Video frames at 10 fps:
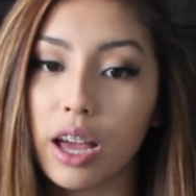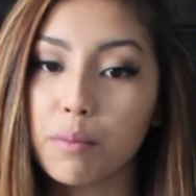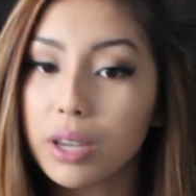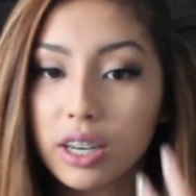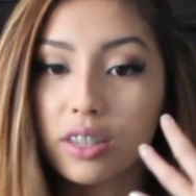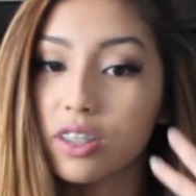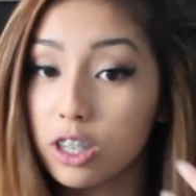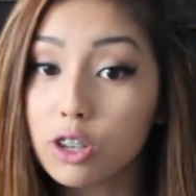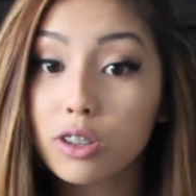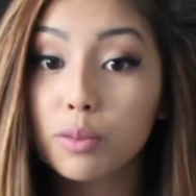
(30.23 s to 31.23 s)
I mean, it's a
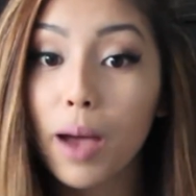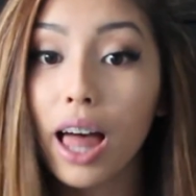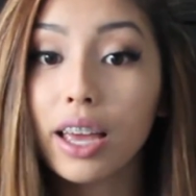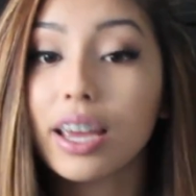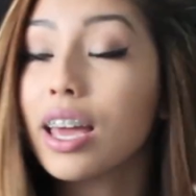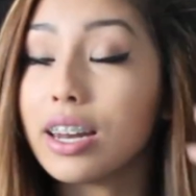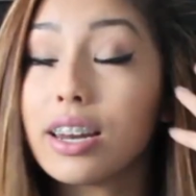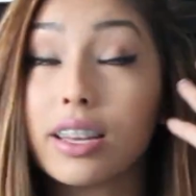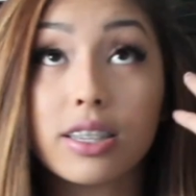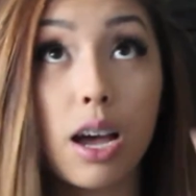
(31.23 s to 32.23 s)
nudes palette, and
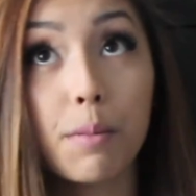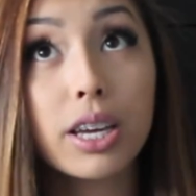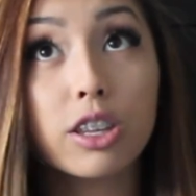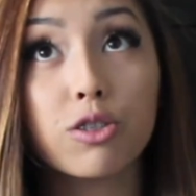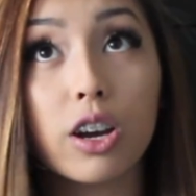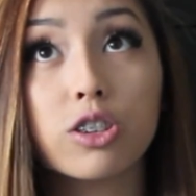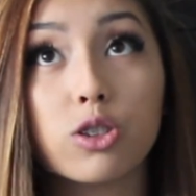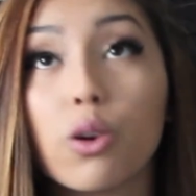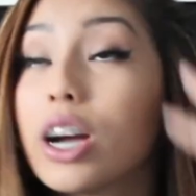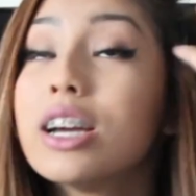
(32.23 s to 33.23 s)
it is coming in the
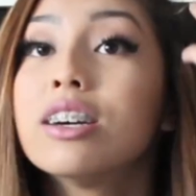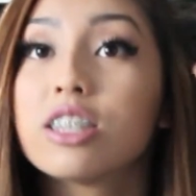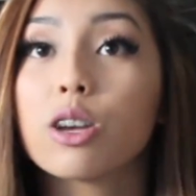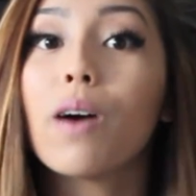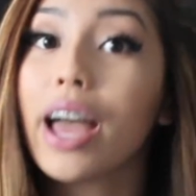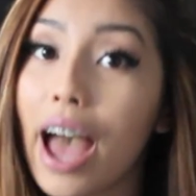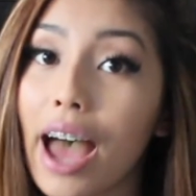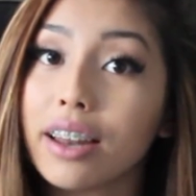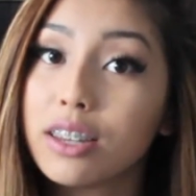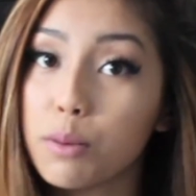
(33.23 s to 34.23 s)
drugstore, so I
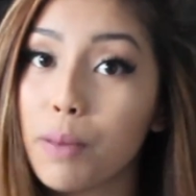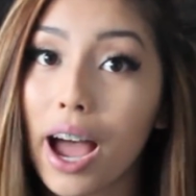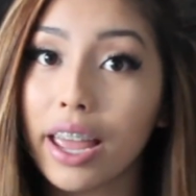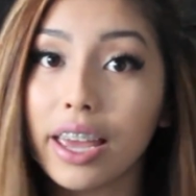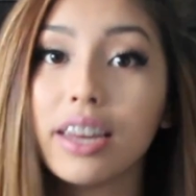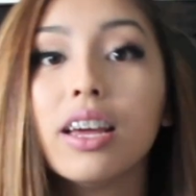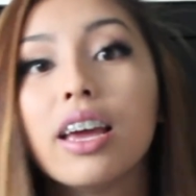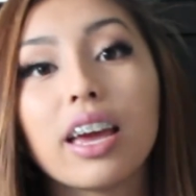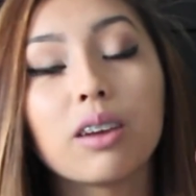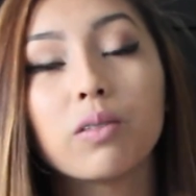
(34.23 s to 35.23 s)
had to buy it.
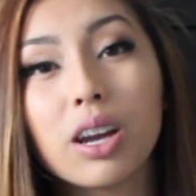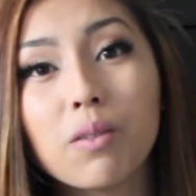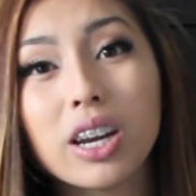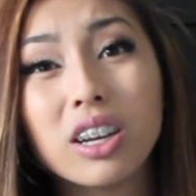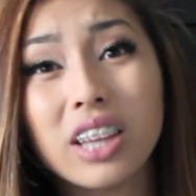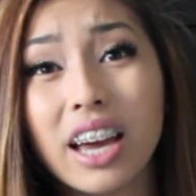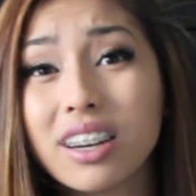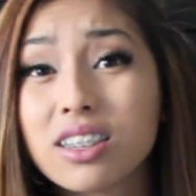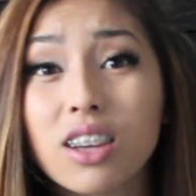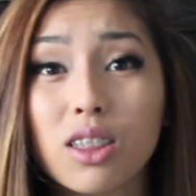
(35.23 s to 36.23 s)
And when I went online
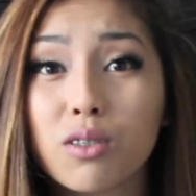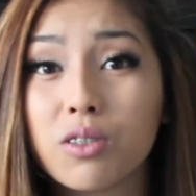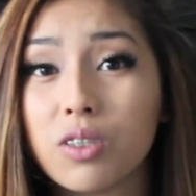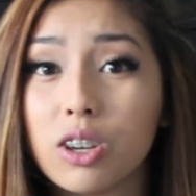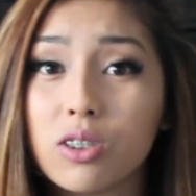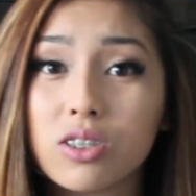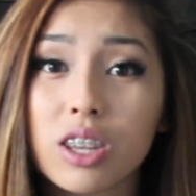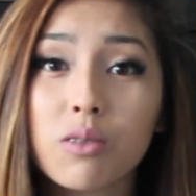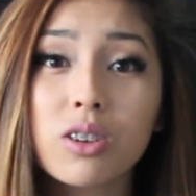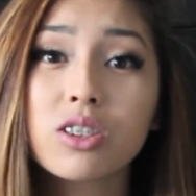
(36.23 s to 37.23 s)
and saw the reviews,
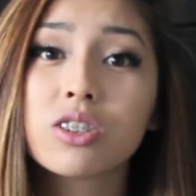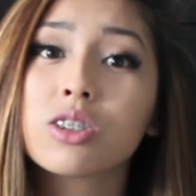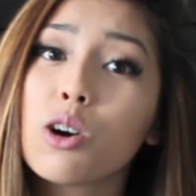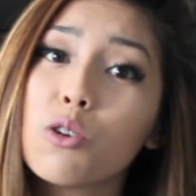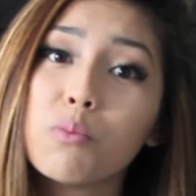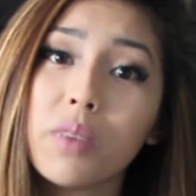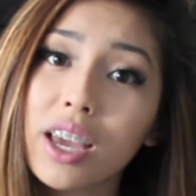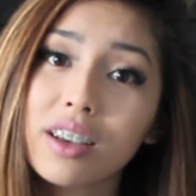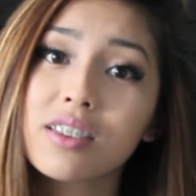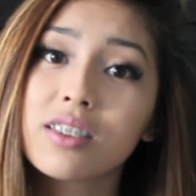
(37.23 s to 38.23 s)
they were so
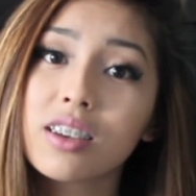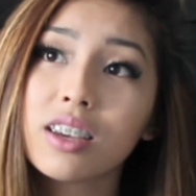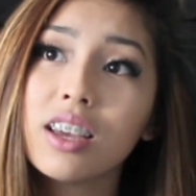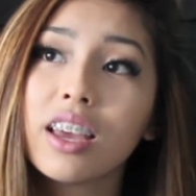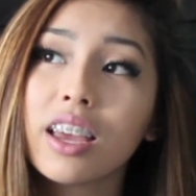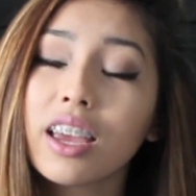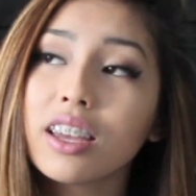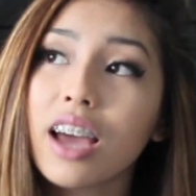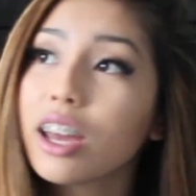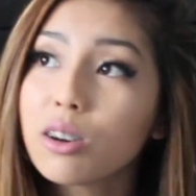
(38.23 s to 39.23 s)
mixed.
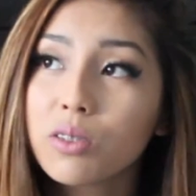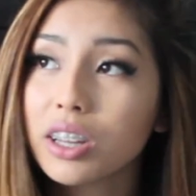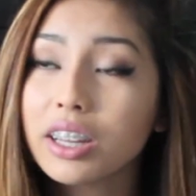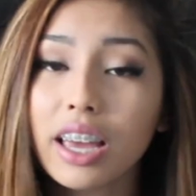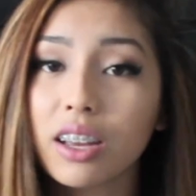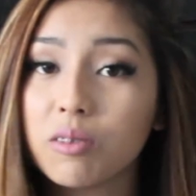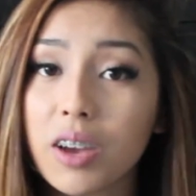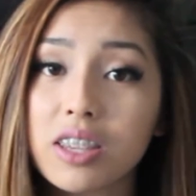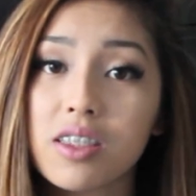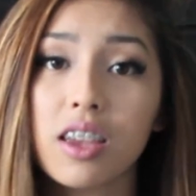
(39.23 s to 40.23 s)
And I don't really like
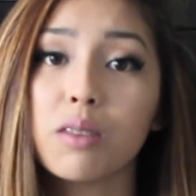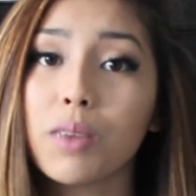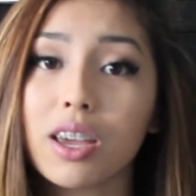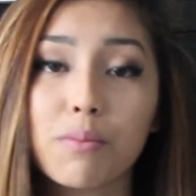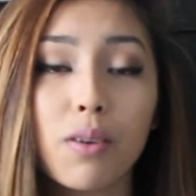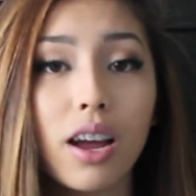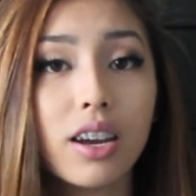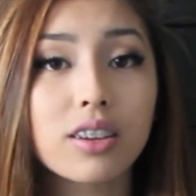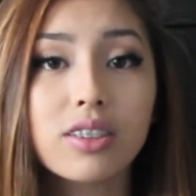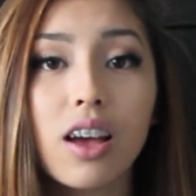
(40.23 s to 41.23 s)
investing in makeup
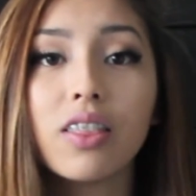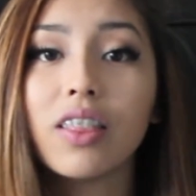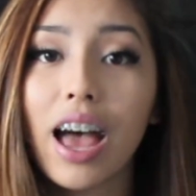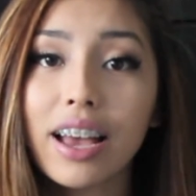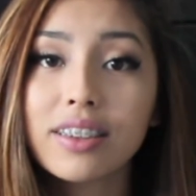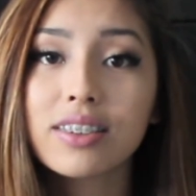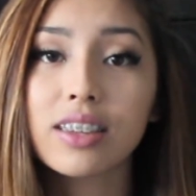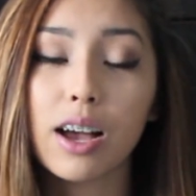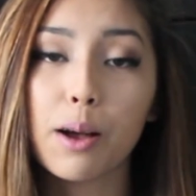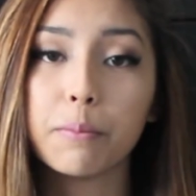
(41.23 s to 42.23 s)
products unless
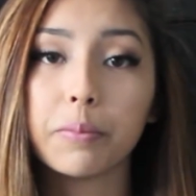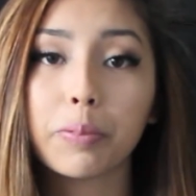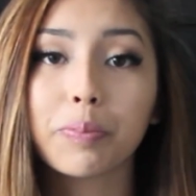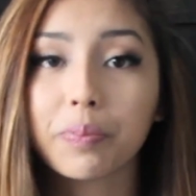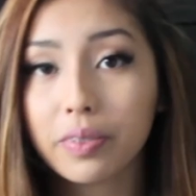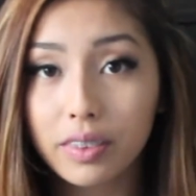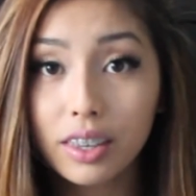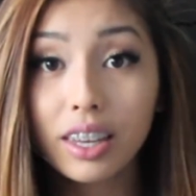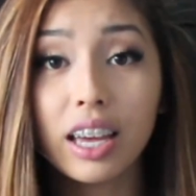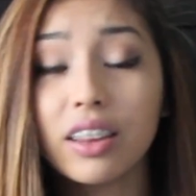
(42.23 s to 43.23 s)

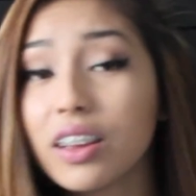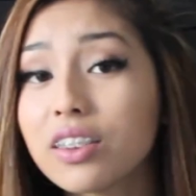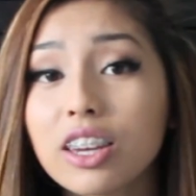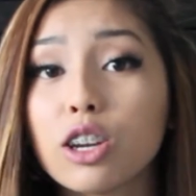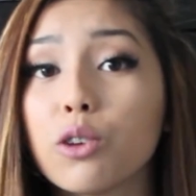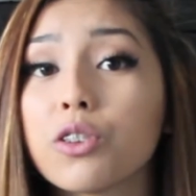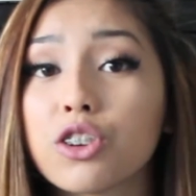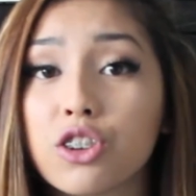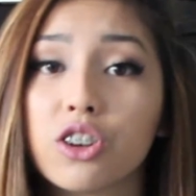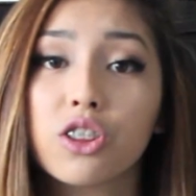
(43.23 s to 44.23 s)
I know for
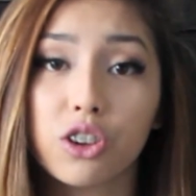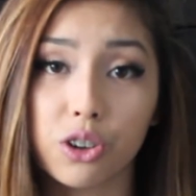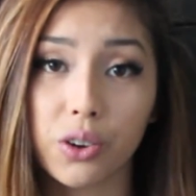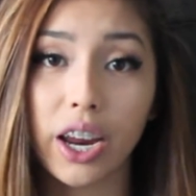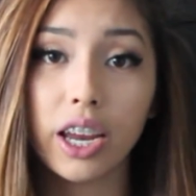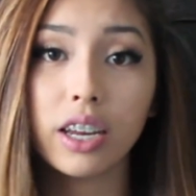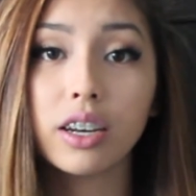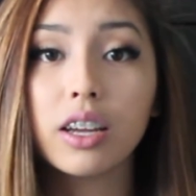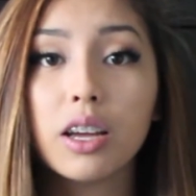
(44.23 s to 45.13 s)
sure they're great.